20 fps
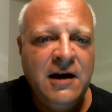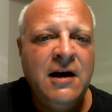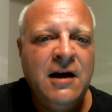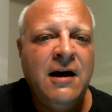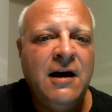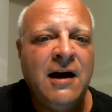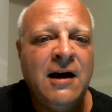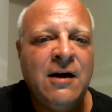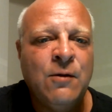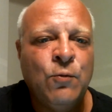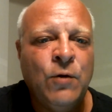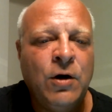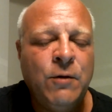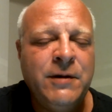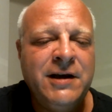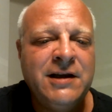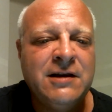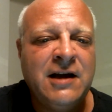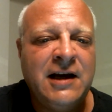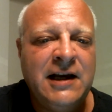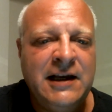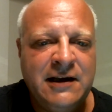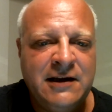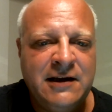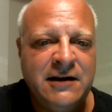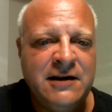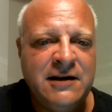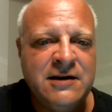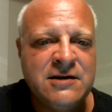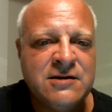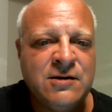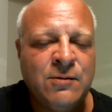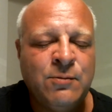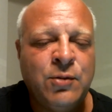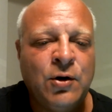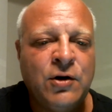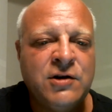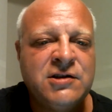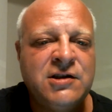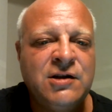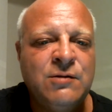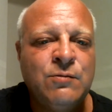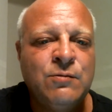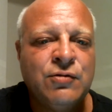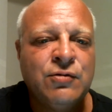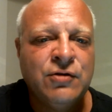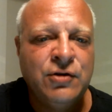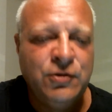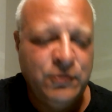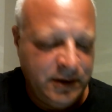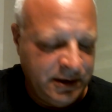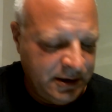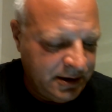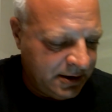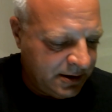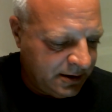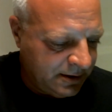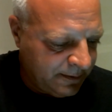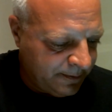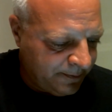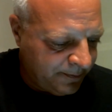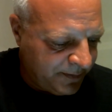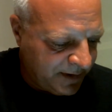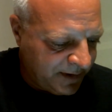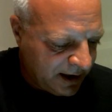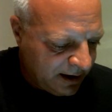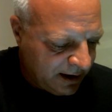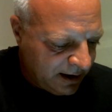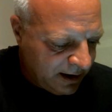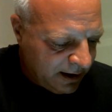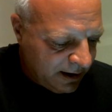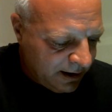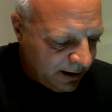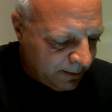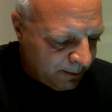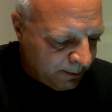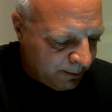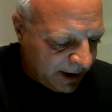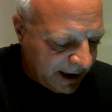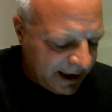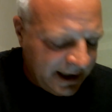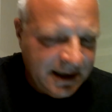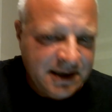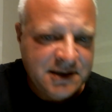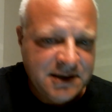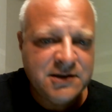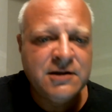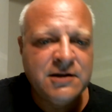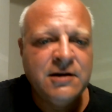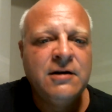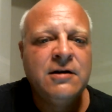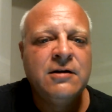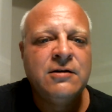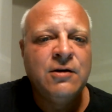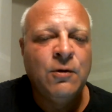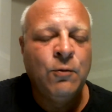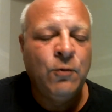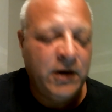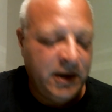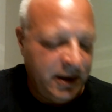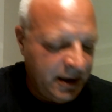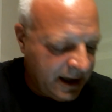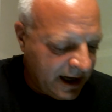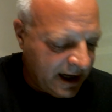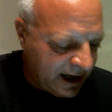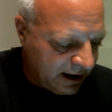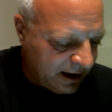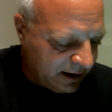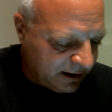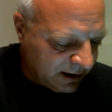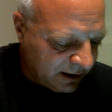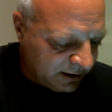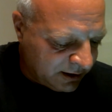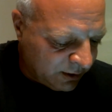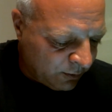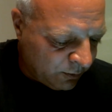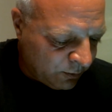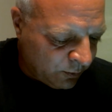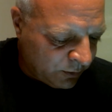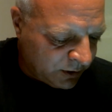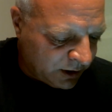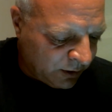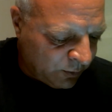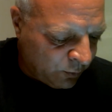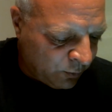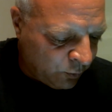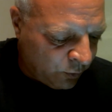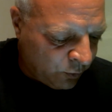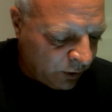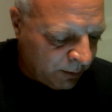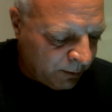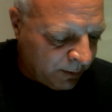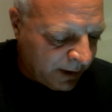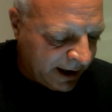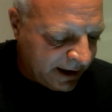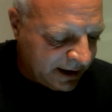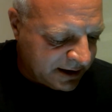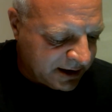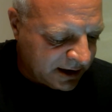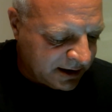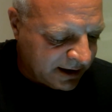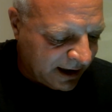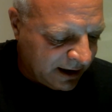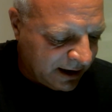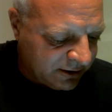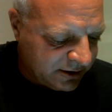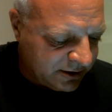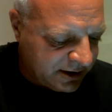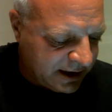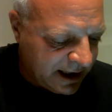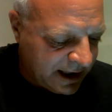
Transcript: And what we like is the Boston Bruins minus the minus $1.10.